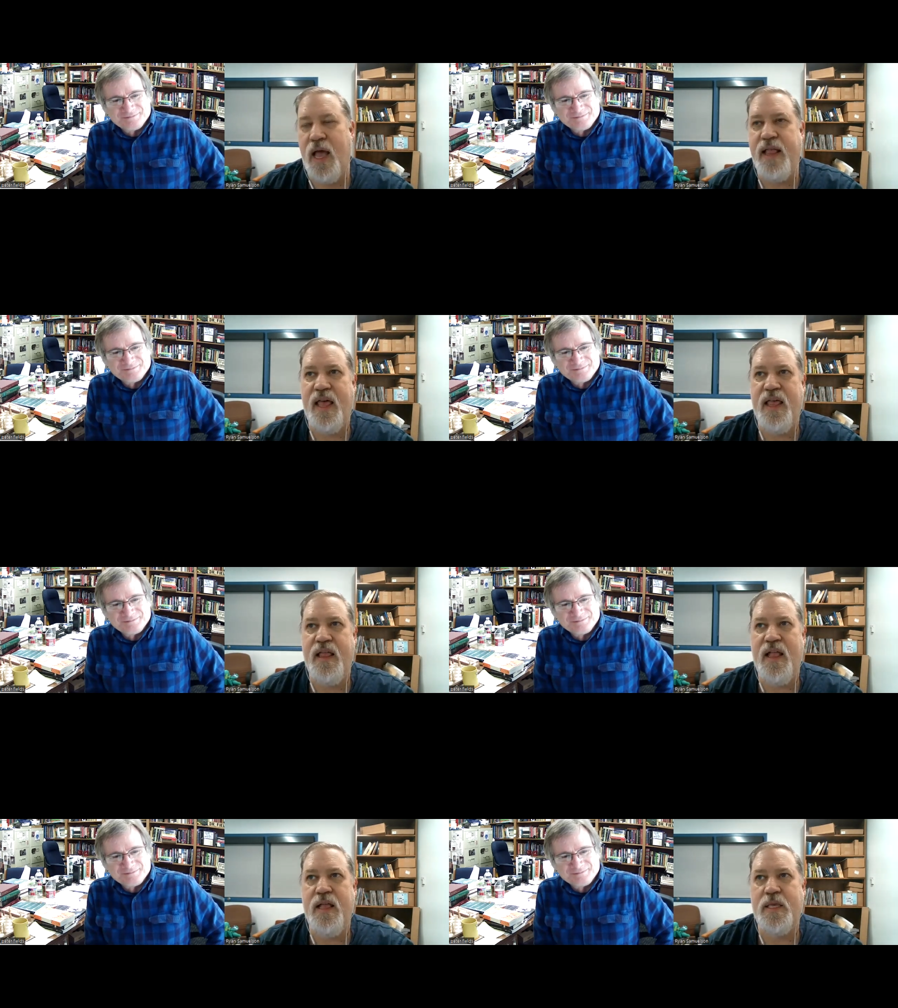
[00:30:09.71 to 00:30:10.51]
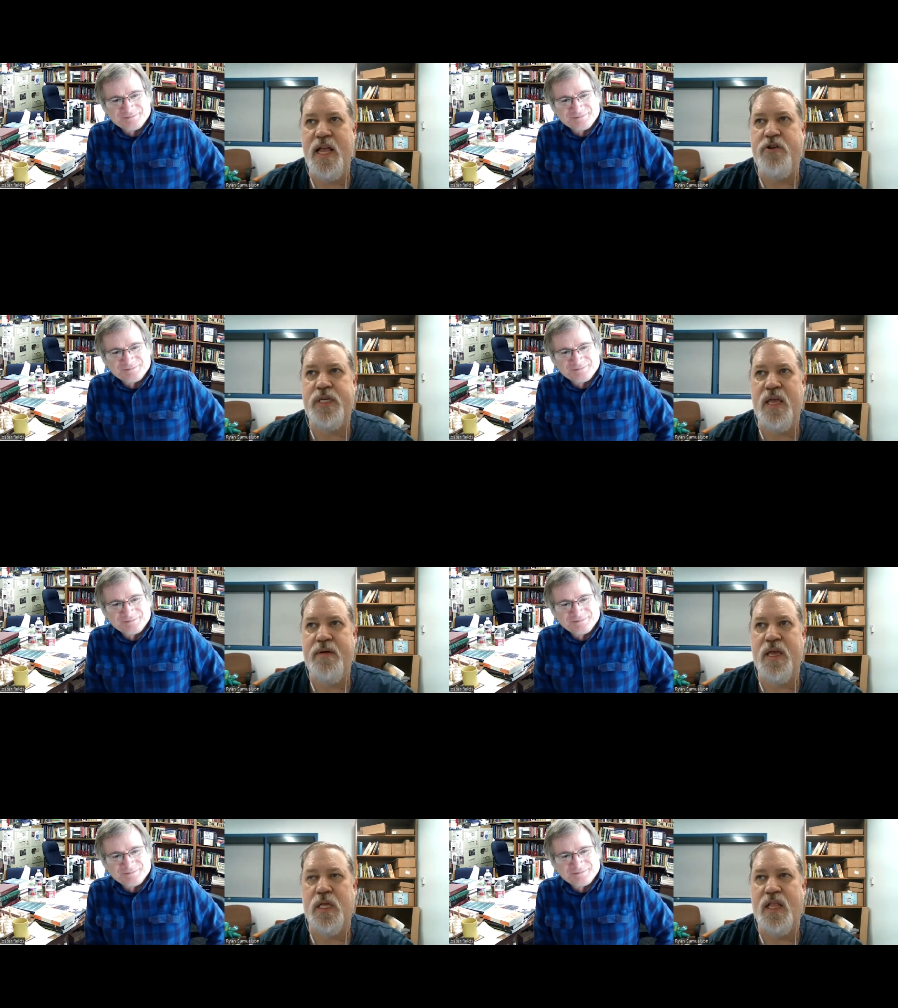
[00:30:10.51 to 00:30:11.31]
Speaker 1: And, and, it's interesting
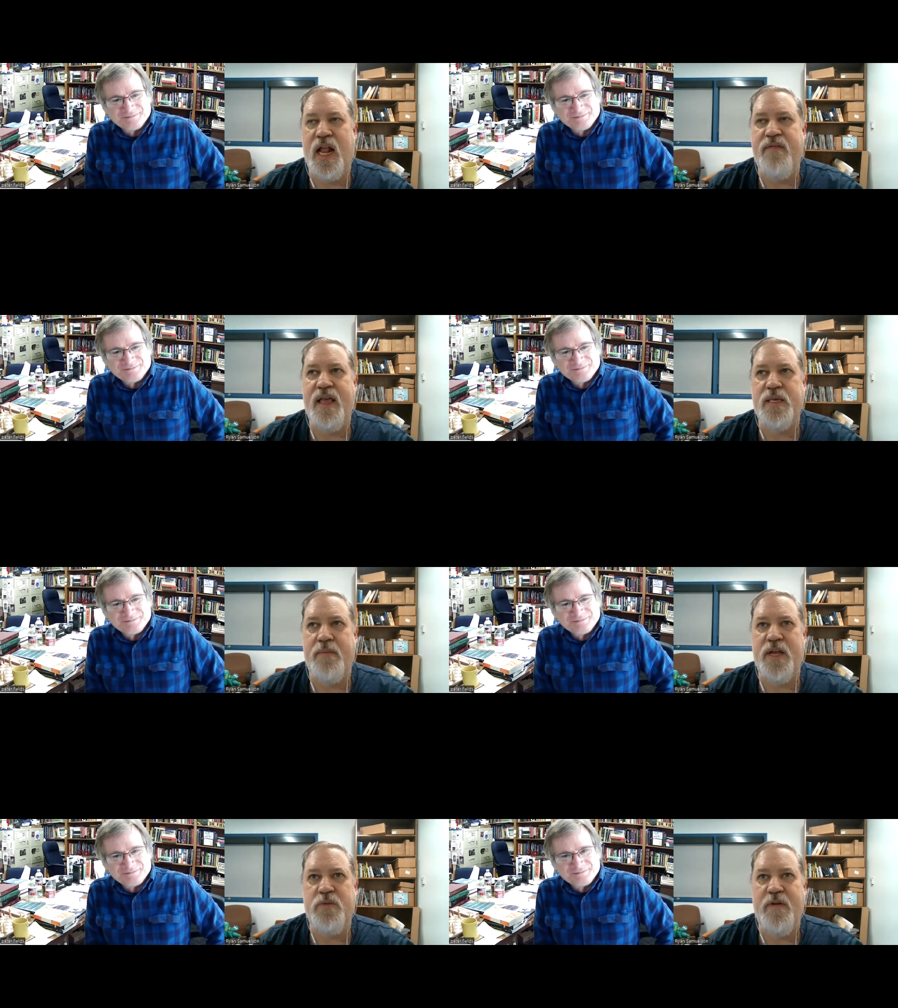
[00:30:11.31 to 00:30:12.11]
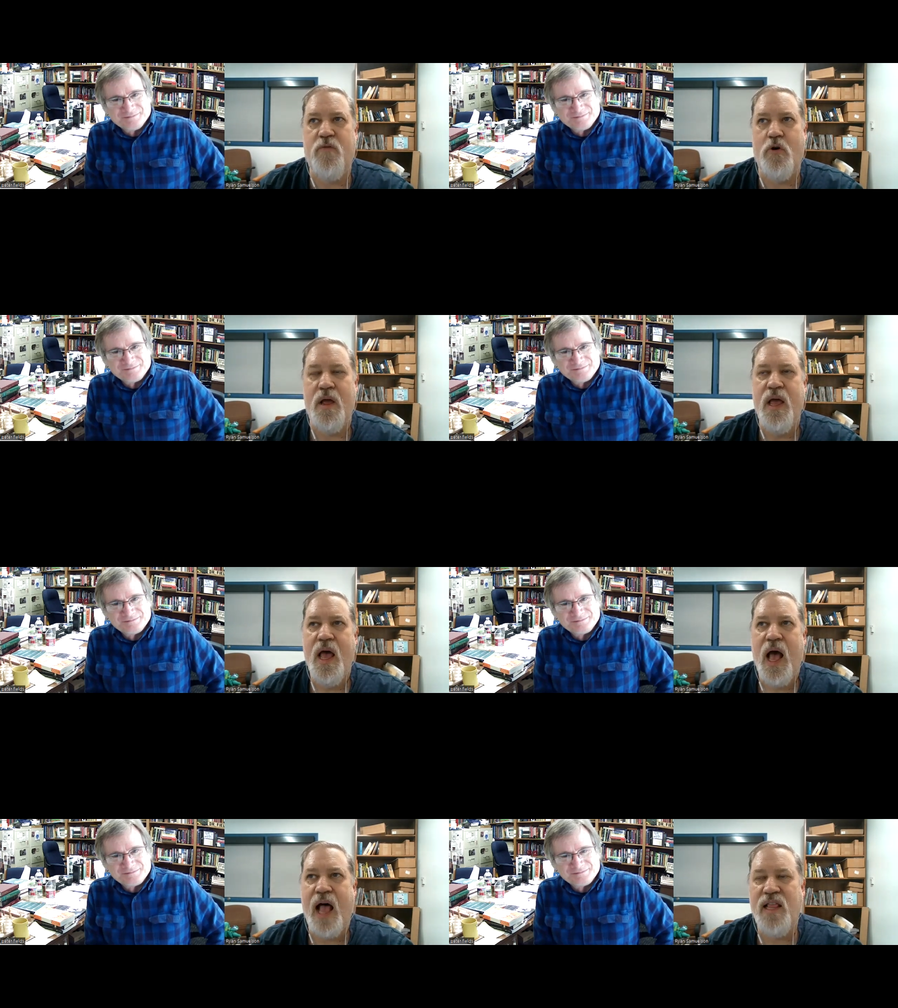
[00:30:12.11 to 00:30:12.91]
because a lot of, as I mentioned before,
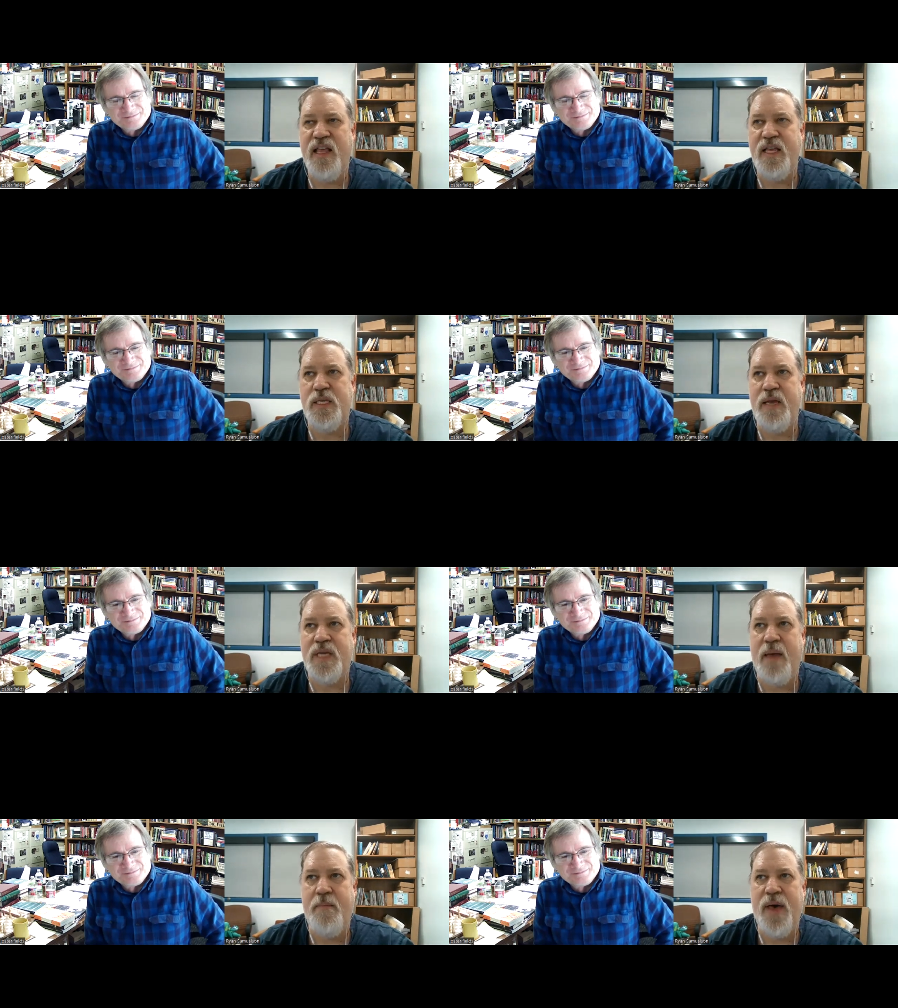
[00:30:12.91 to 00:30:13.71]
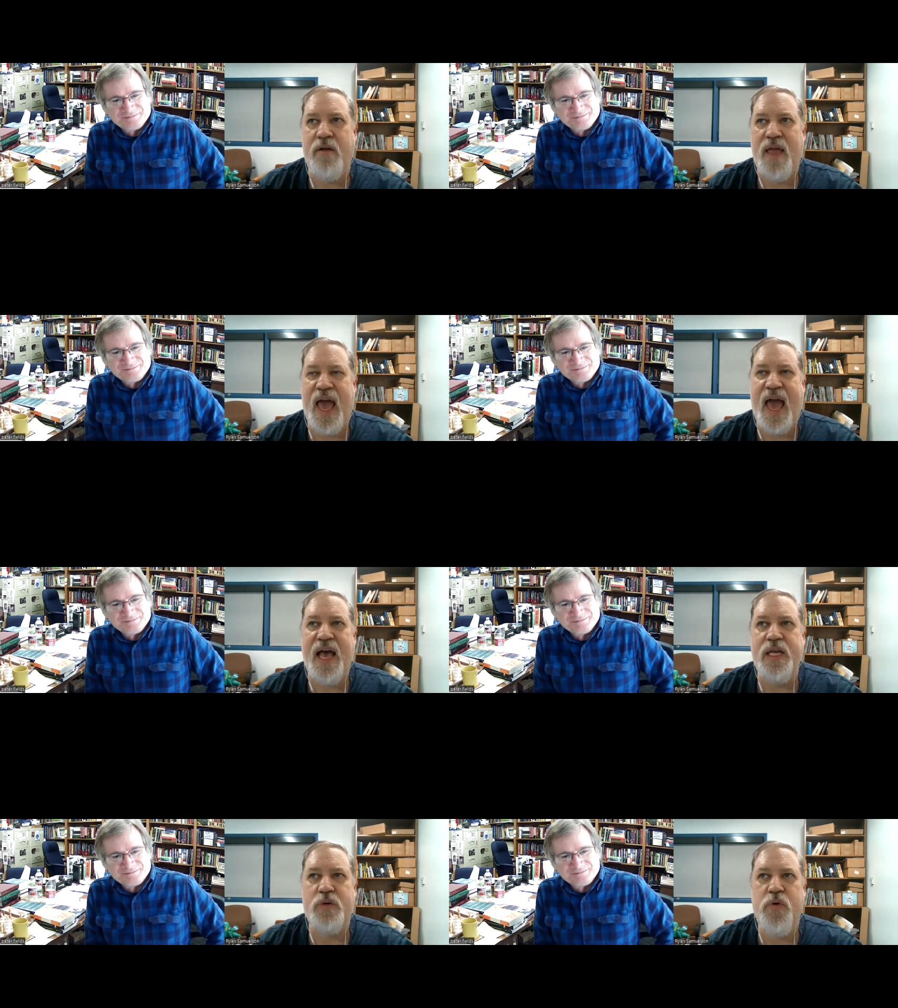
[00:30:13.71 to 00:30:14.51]
a lot of these themes came about
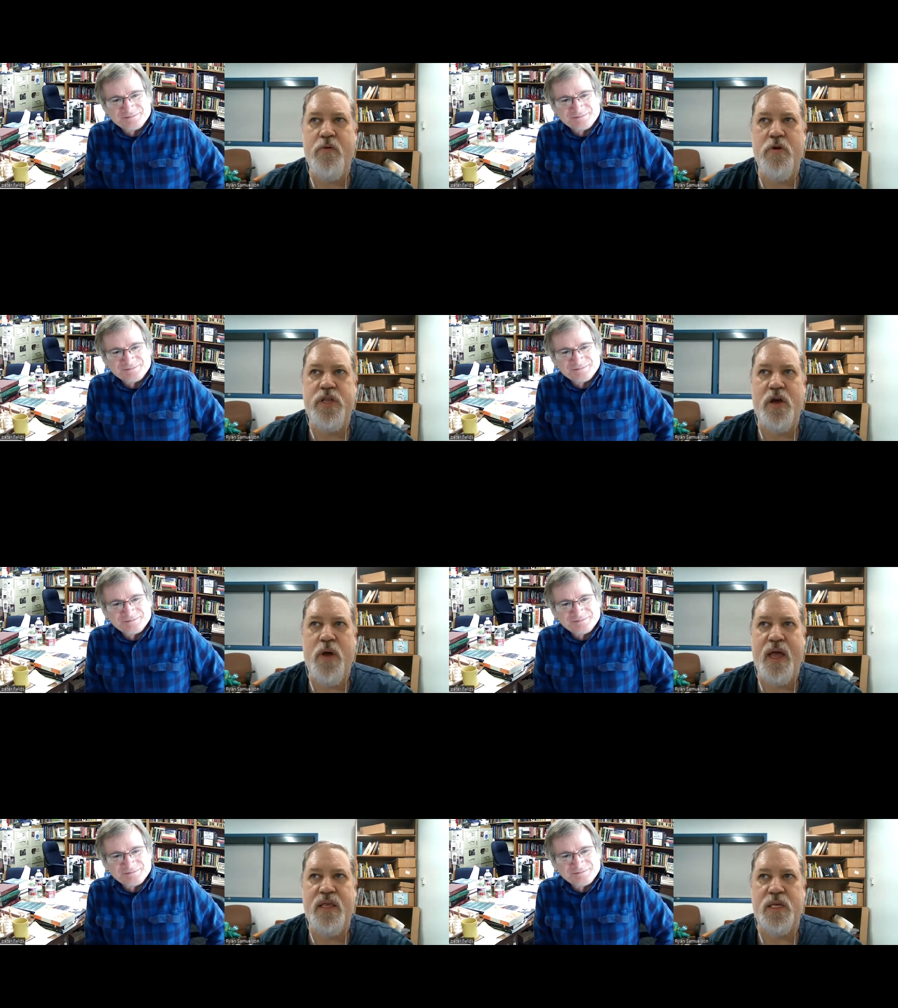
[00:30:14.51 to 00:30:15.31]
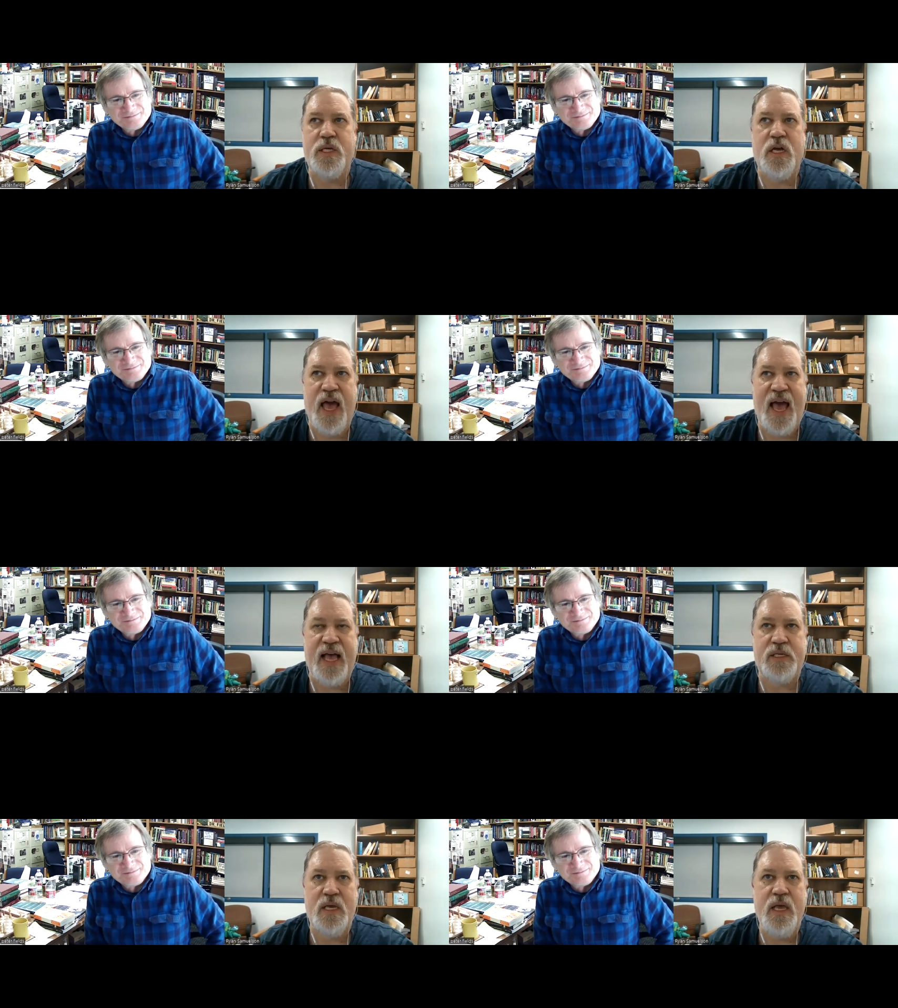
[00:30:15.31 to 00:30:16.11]
as we were doing this
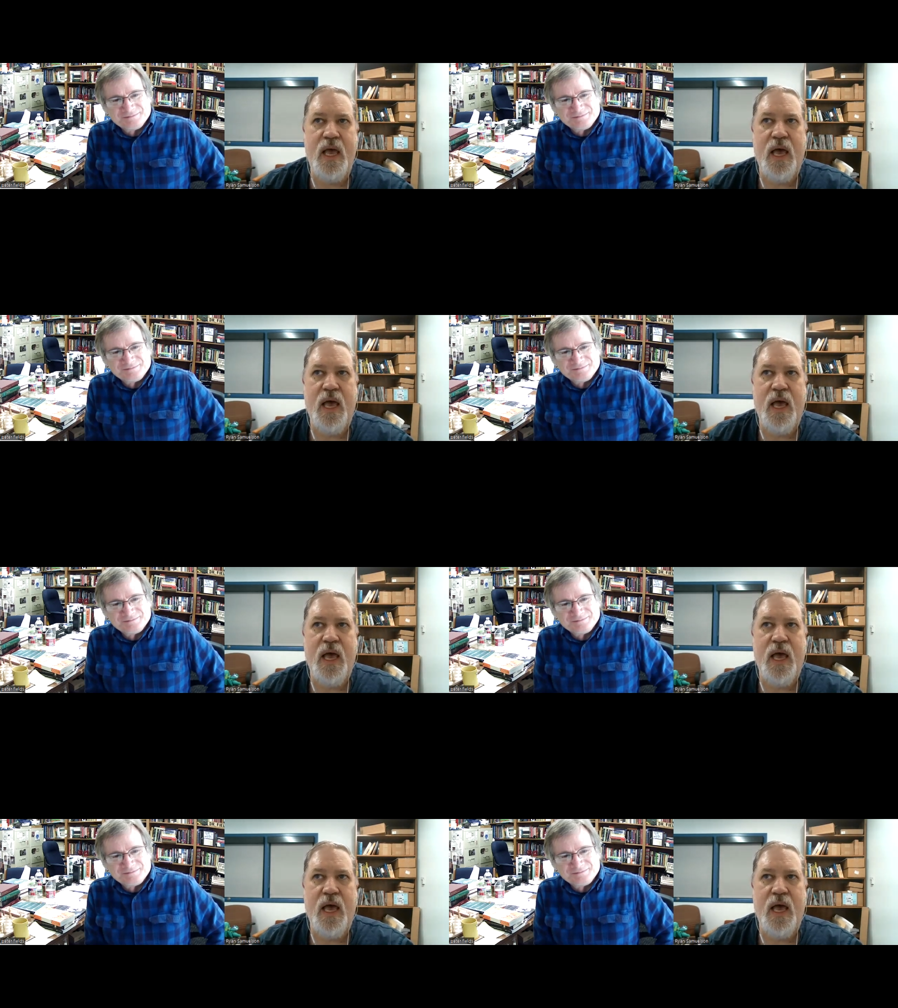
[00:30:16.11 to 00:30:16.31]
class.